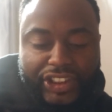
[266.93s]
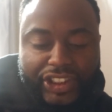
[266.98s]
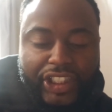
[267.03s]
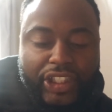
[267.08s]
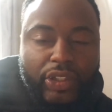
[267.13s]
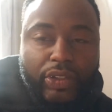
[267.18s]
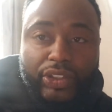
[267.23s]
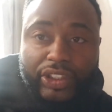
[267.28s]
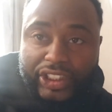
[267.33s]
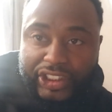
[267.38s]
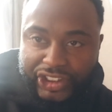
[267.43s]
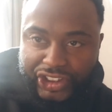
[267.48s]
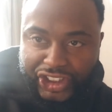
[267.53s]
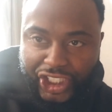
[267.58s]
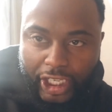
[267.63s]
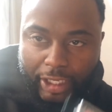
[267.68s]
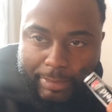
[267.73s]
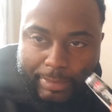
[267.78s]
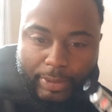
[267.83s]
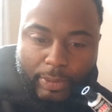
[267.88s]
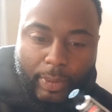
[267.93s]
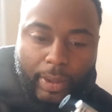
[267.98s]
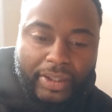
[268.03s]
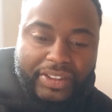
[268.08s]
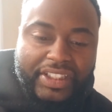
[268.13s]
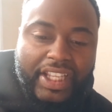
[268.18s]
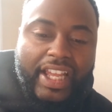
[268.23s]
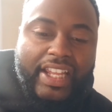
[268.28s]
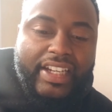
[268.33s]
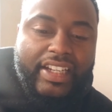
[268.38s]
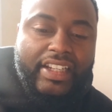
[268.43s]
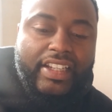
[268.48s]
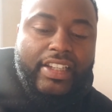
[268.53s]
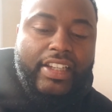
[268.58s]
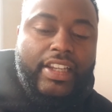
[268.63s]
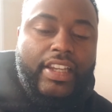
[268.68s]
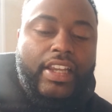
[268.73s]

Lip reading: it's JB Weld on it.